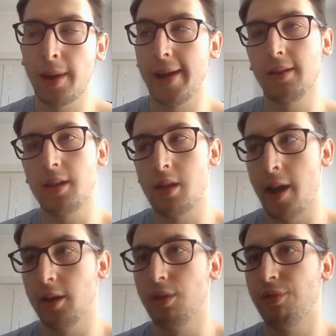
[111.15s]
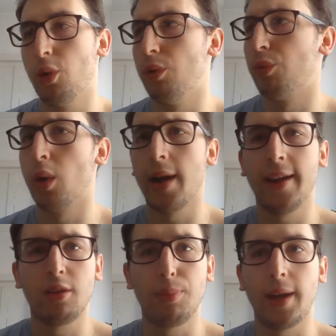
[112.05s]
pans, containers full of
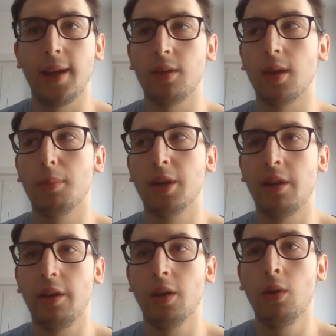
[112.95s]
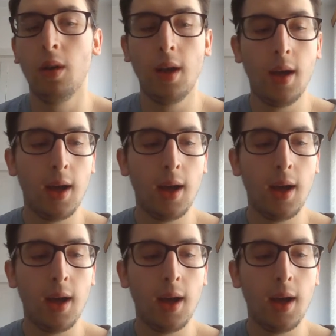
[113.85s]
rice, beans, or other material.